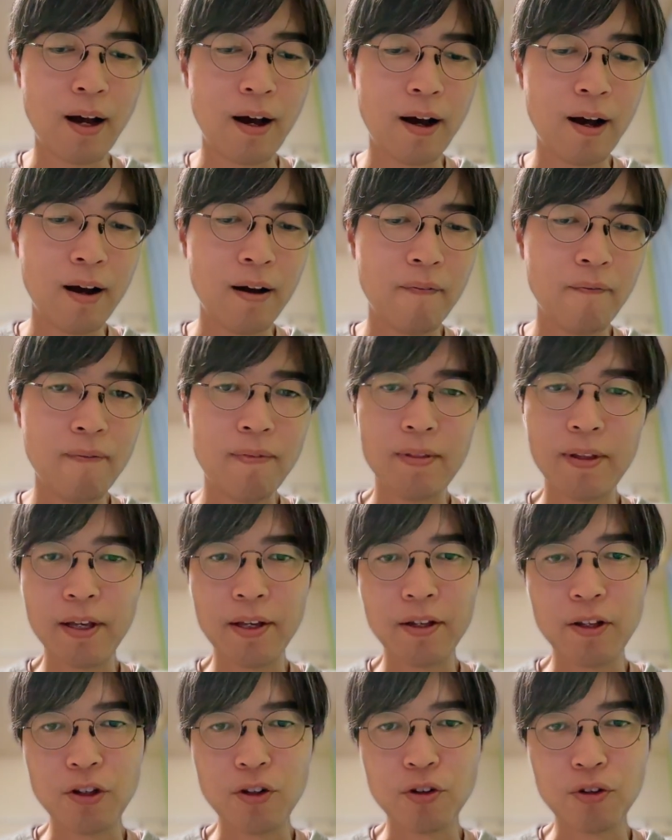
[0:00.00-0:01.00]
I'm
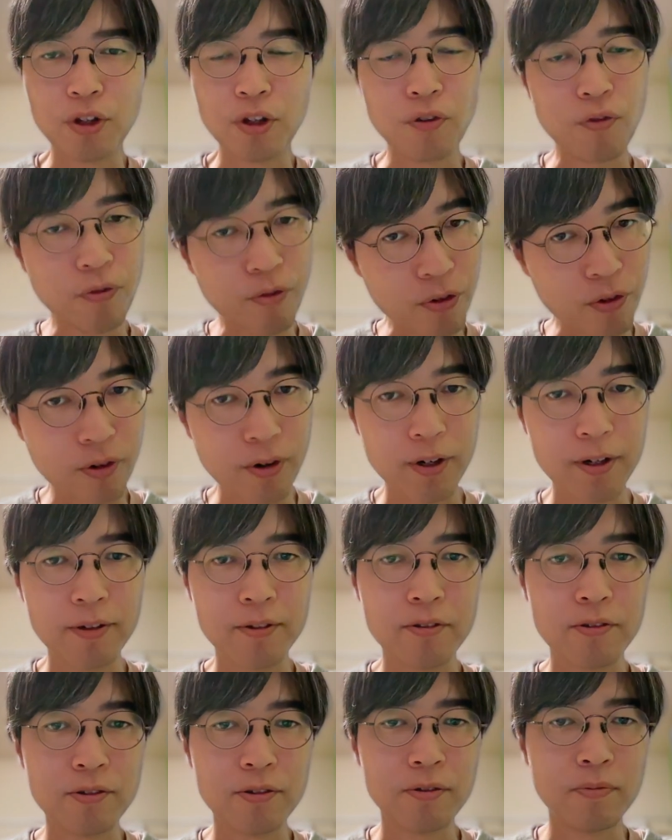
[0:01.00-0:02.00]
really looking
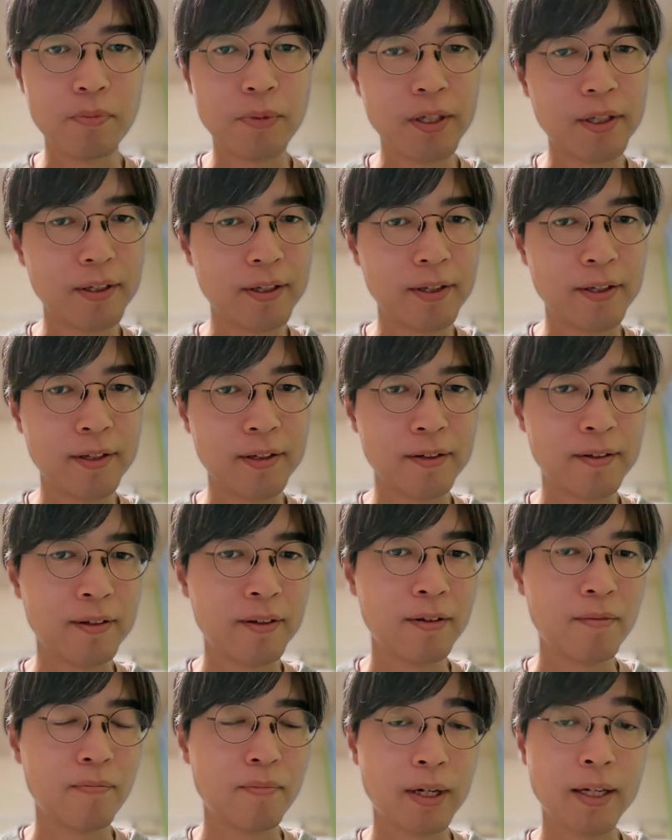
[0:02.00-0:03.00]
forward to meeting
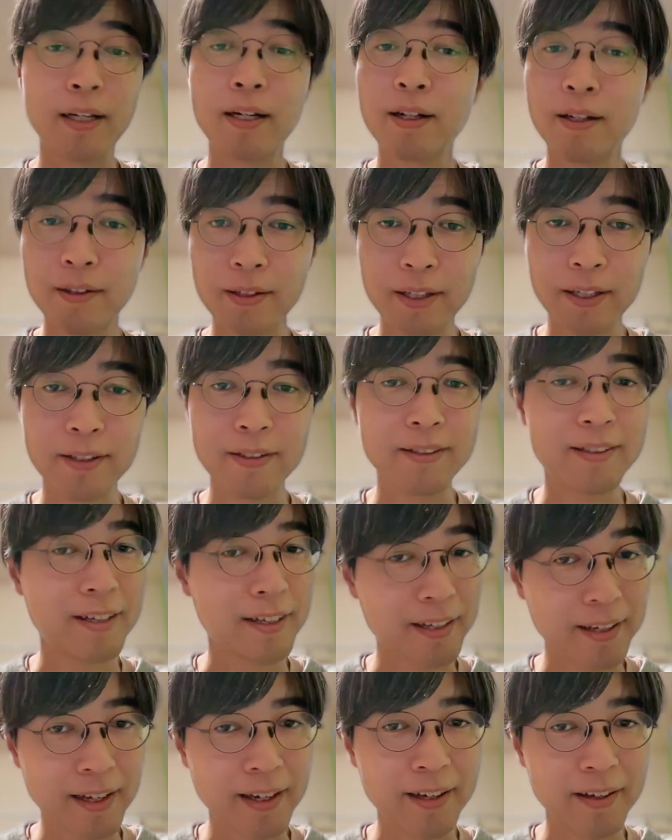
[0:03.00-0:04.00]
my colleagues
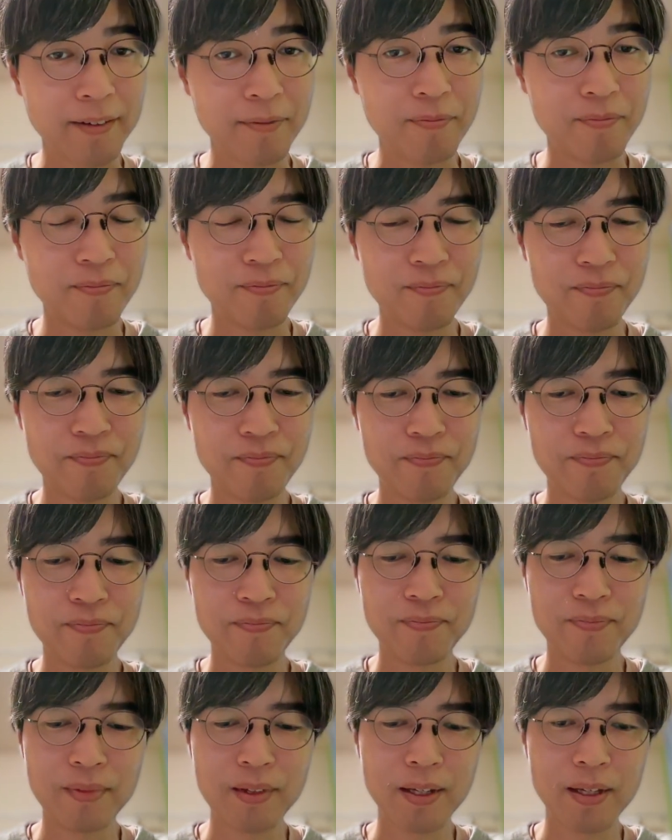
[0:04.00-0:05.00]
again.
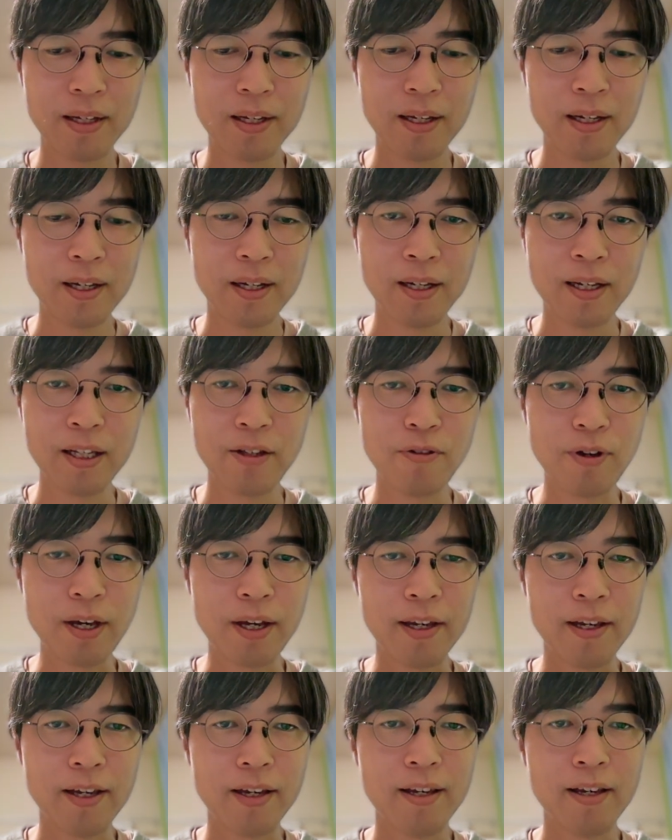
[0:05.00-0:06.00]

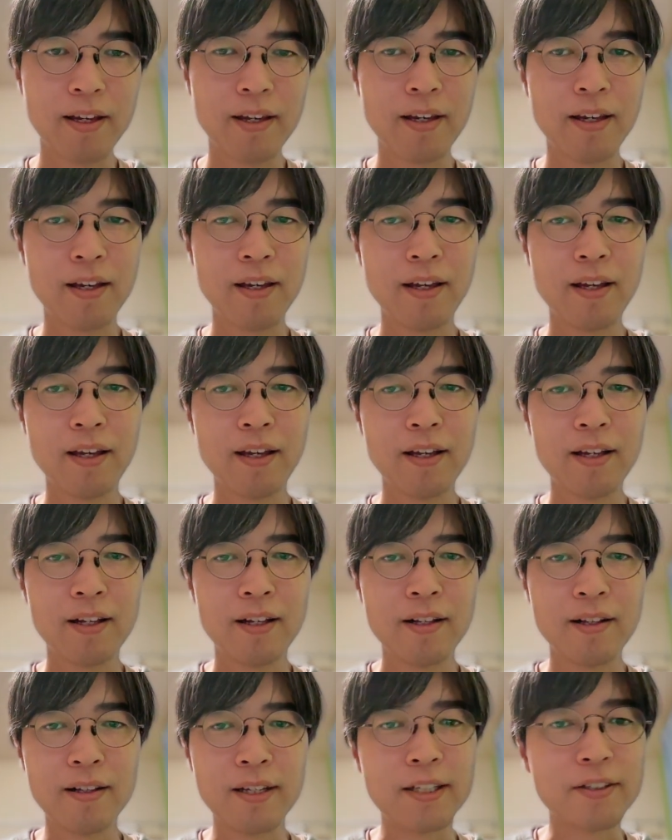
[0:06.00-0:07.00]
Anyway,
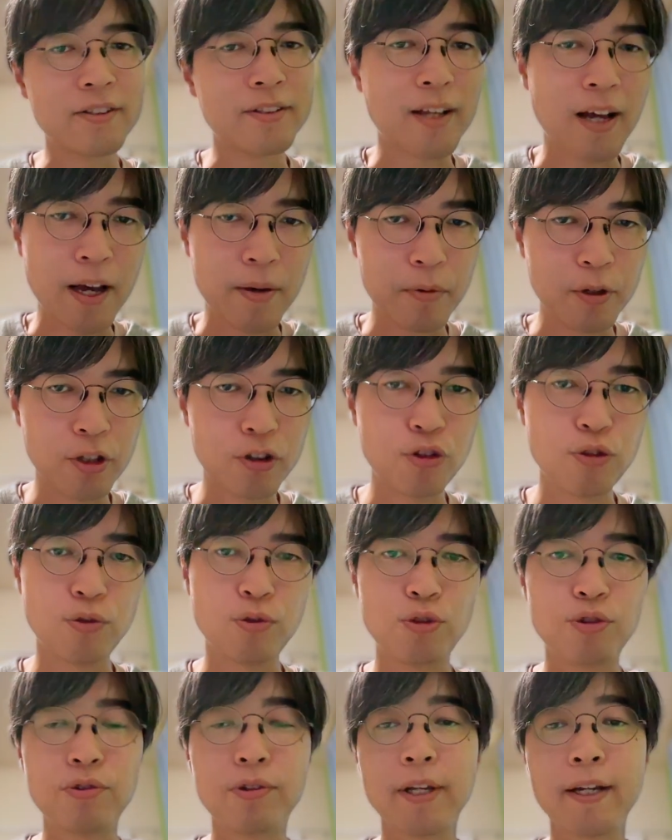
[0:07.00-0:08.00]
let's dive into
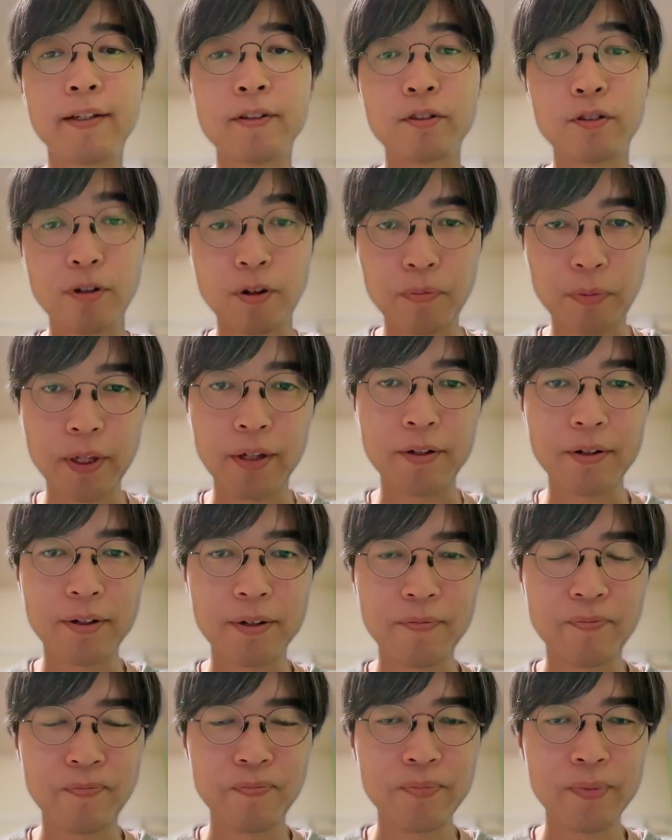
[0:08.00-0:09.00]
today's topic.
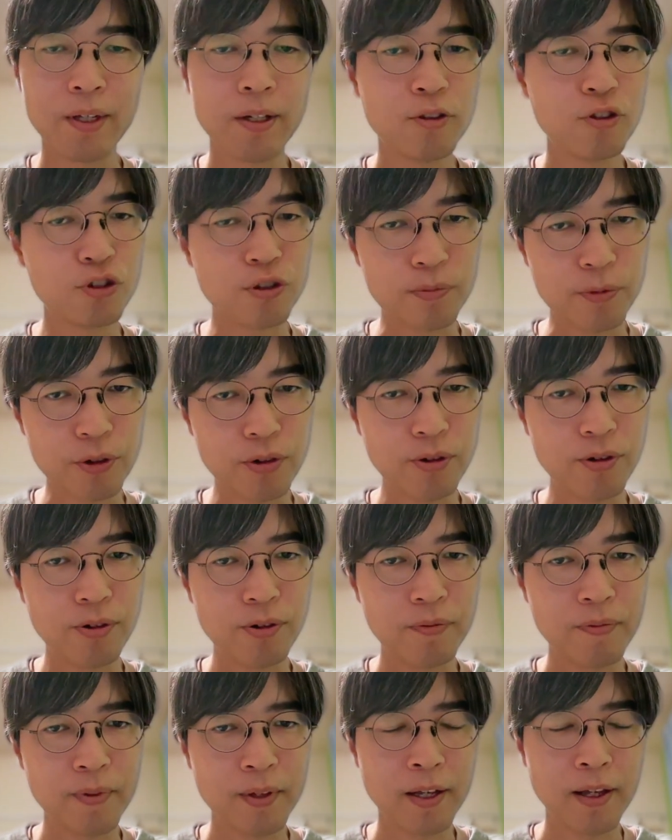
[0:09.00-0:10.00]
Tomorrow
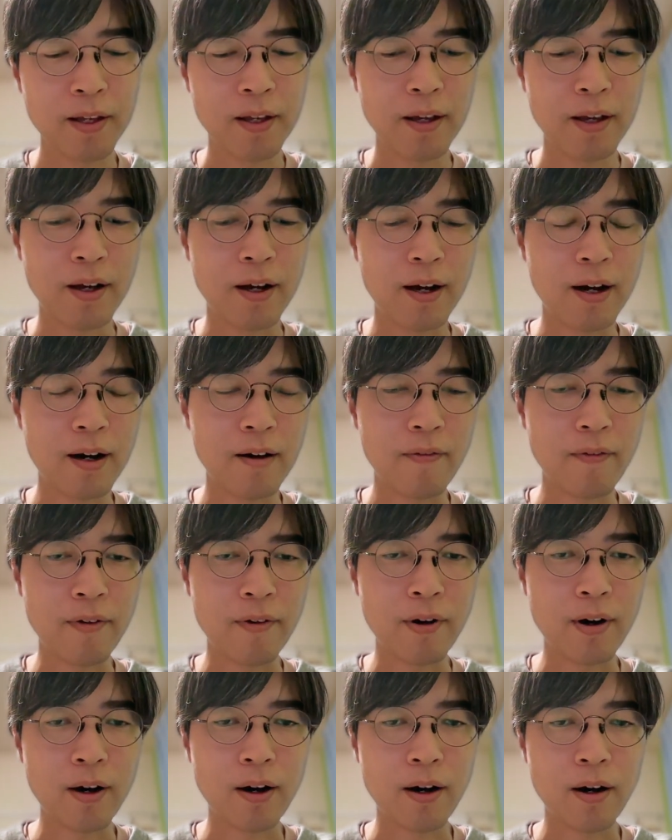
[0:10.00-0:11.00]
I
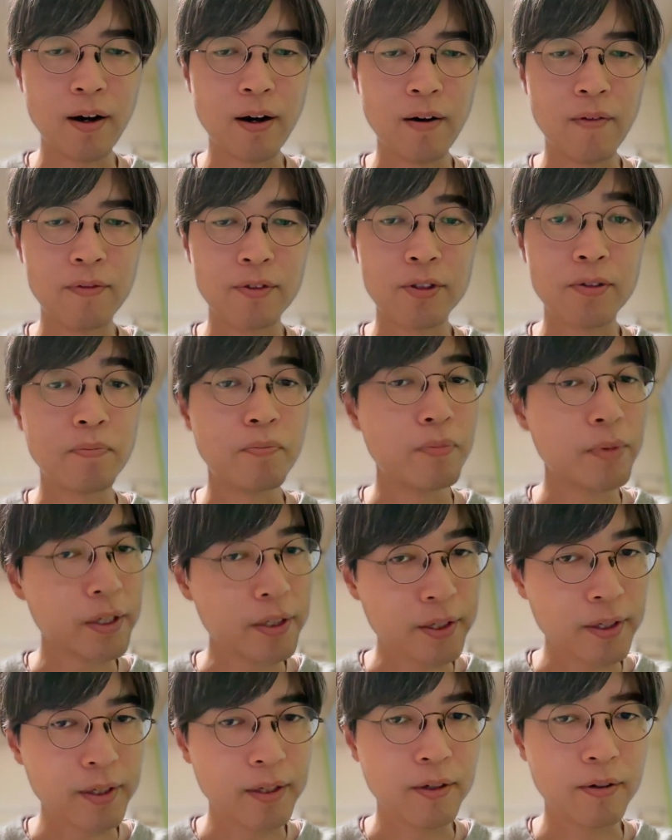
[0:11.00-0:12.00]
will have the
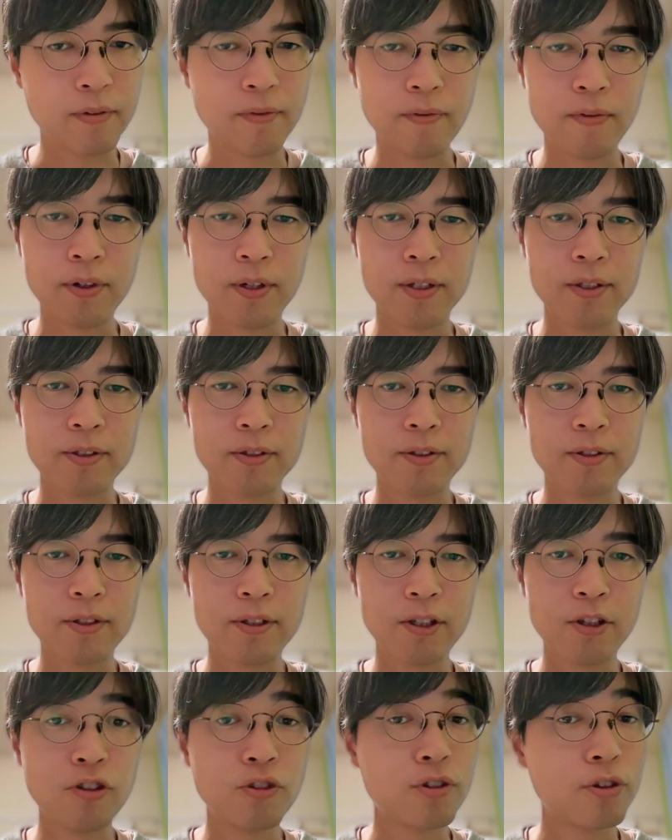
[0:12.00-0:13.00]
meeting with
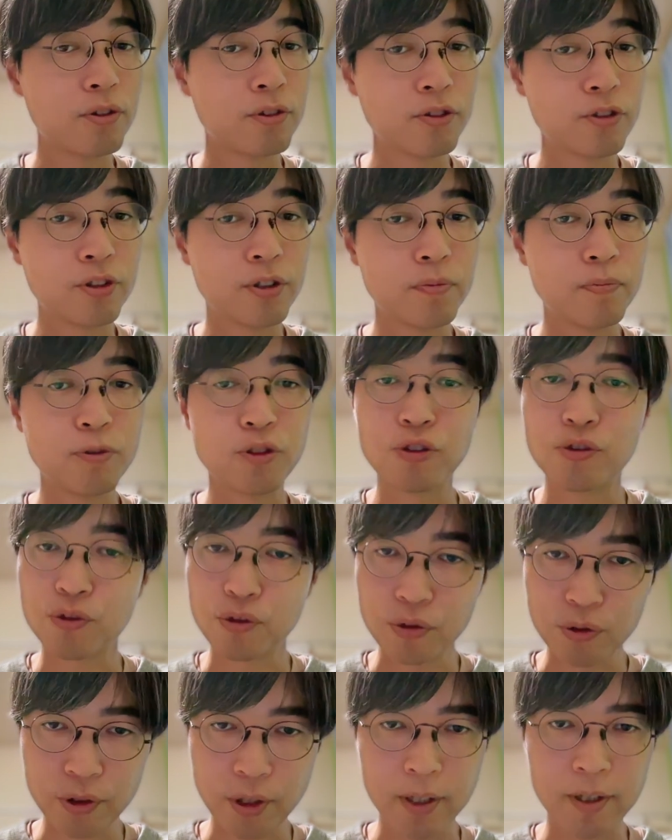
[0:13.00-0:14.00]
internship
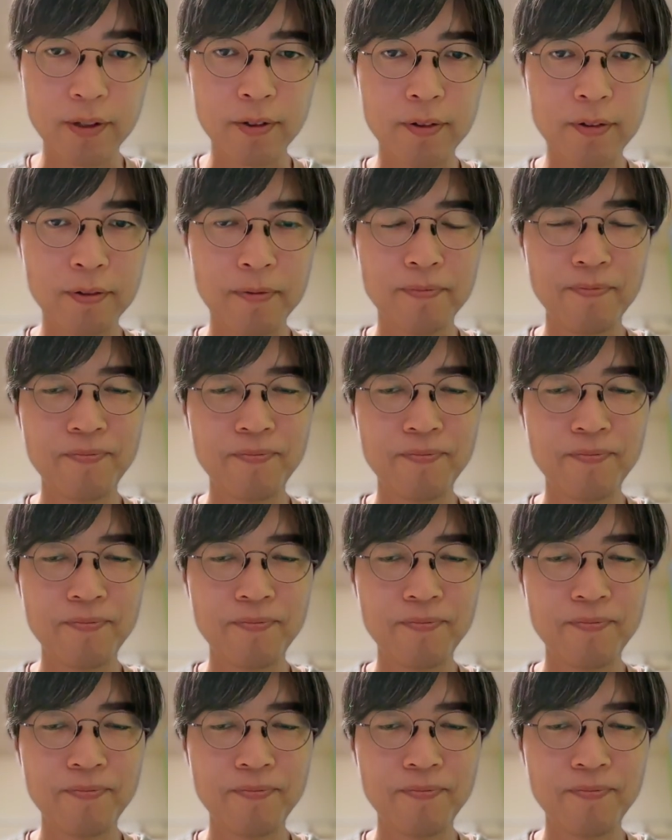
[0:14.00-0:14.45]
student.